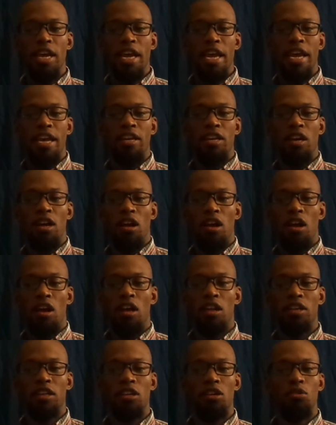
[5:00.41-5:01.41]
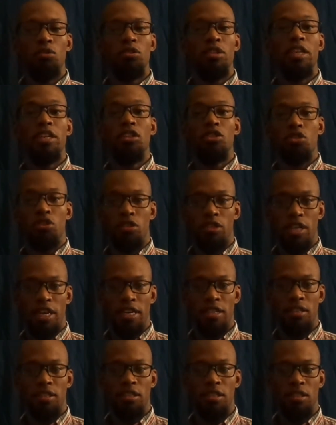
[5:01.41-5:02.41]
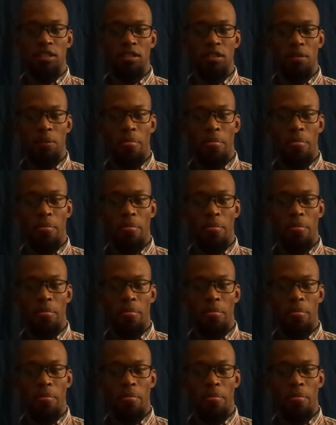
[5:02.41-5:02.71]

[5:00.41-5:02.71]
and oligodendrocytes.